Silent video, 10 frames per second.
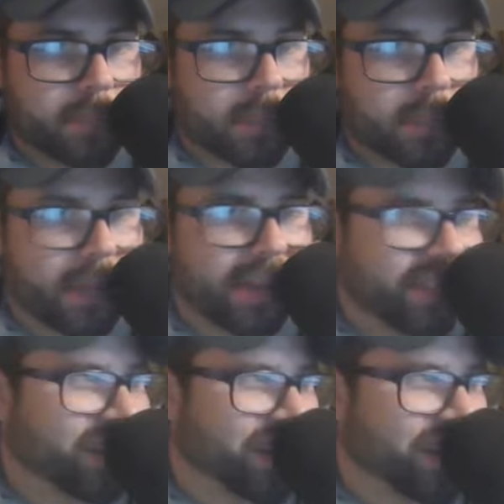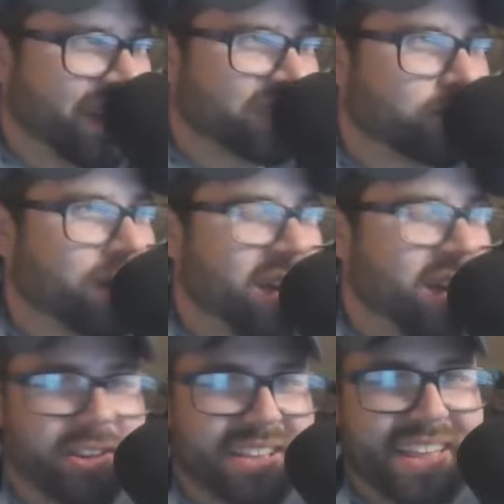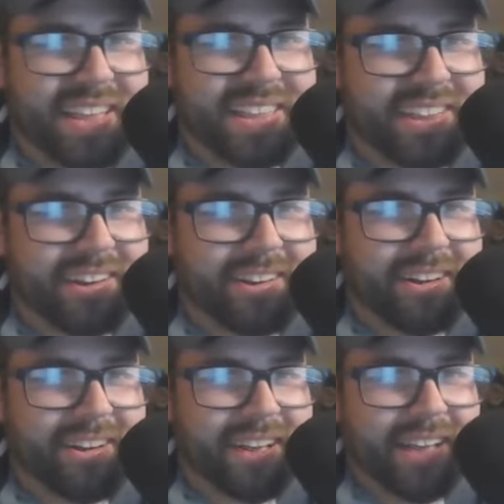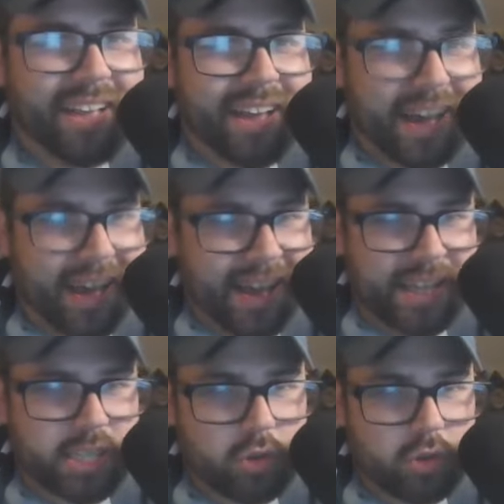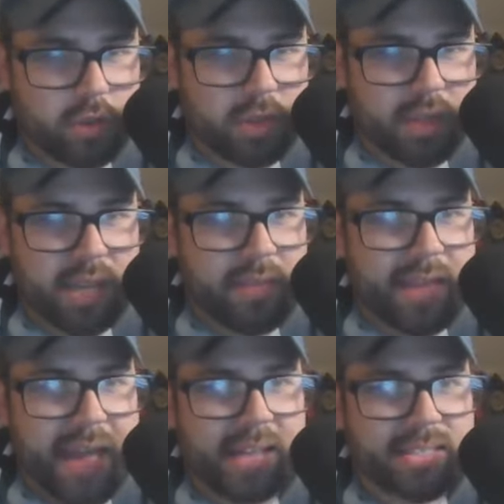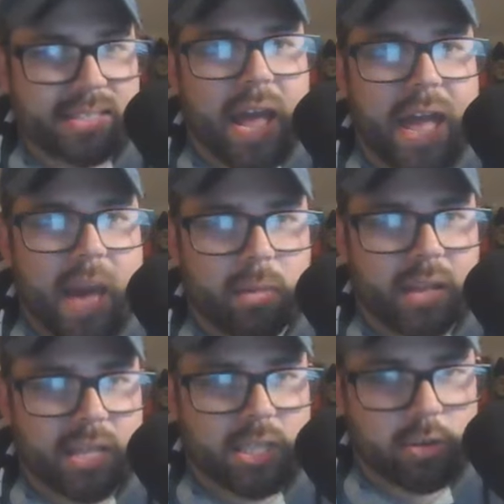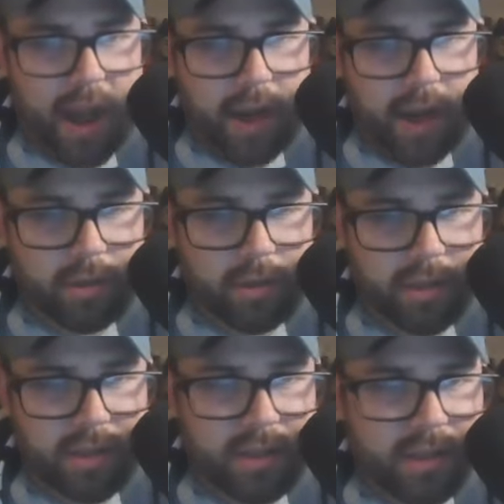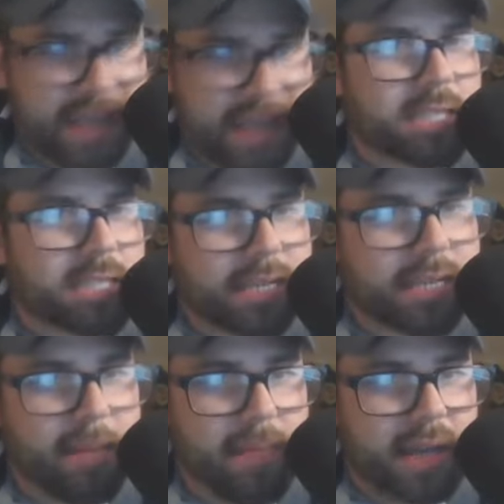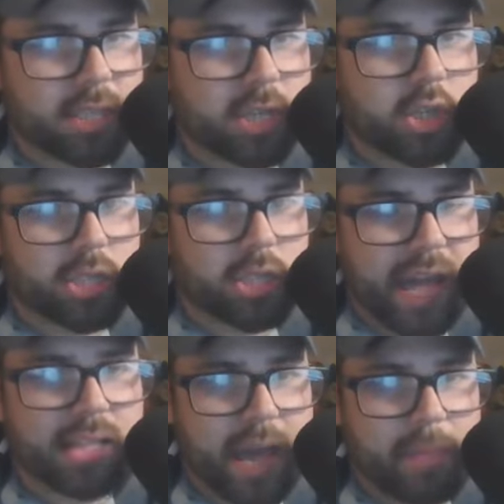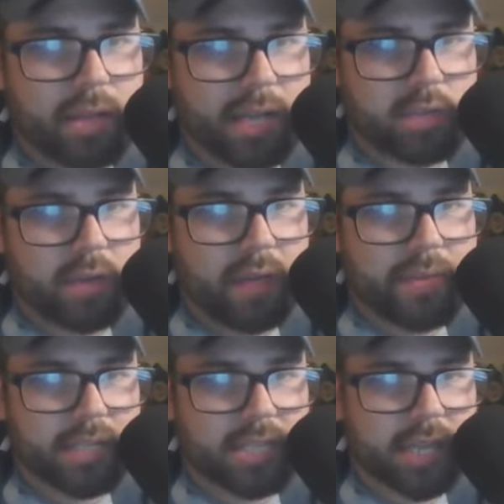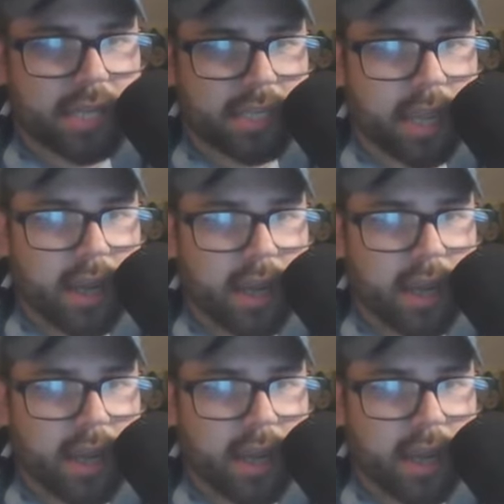the next one I really like here It's usually the anti-MLS crowd, less Liga MX and just anti-MLS crowd that says